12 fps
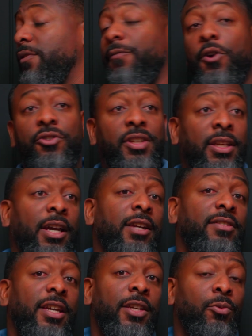the first thing they're
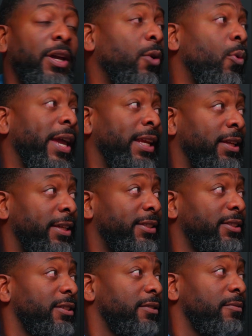going to tell you, we got a waiting
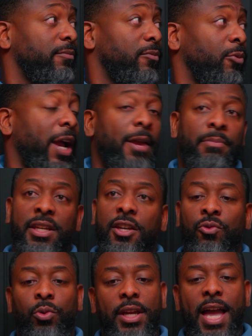list, right?
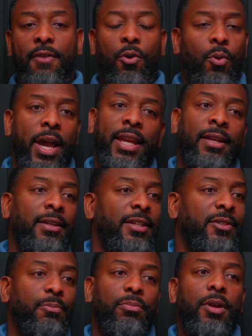Because we have a waiting
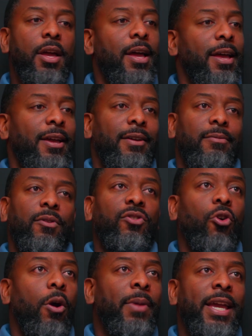list. The
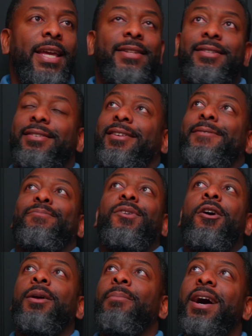storm hits
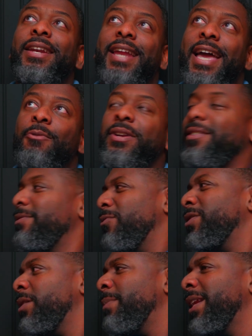on a Monday.
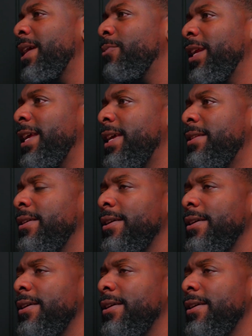Was it a Monday when it hit?